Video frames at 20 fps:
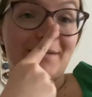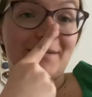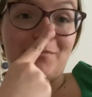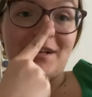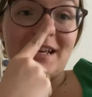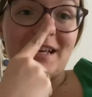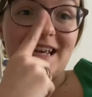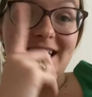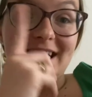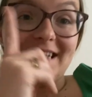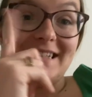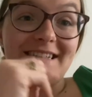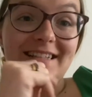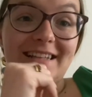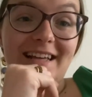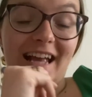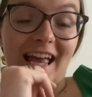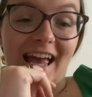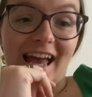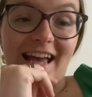is what it is,
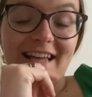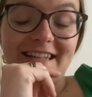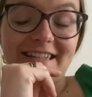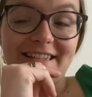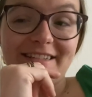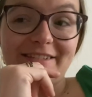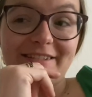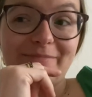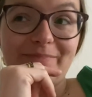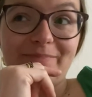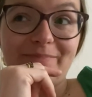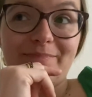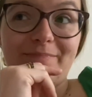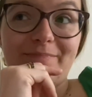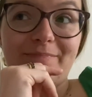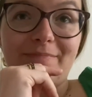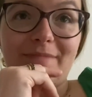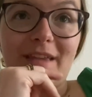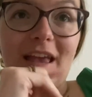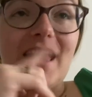I guess.
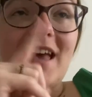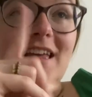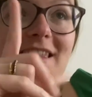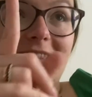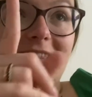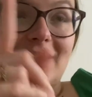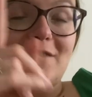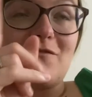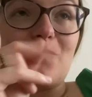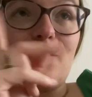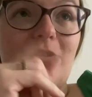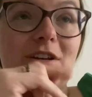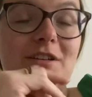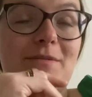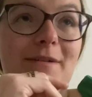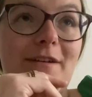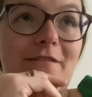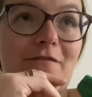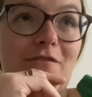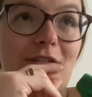That's
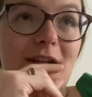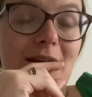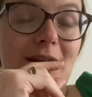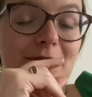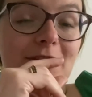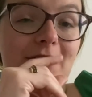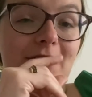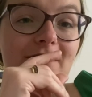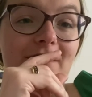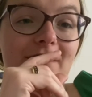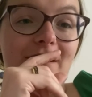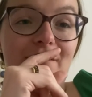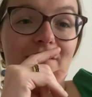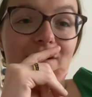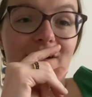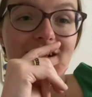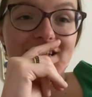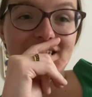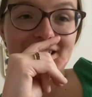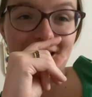reminded me I've got an episode of Love
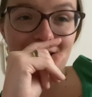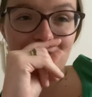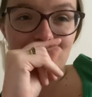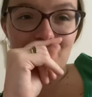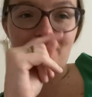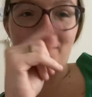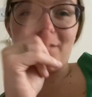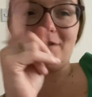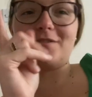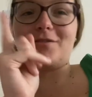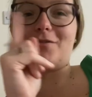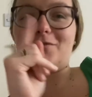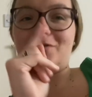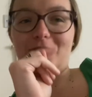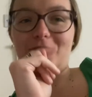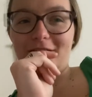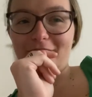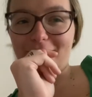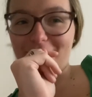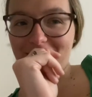Island to catch up on, so I'll
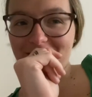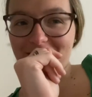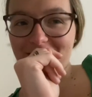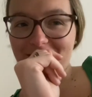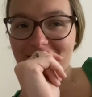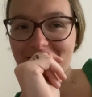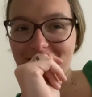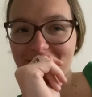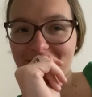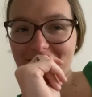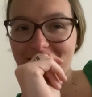do that first.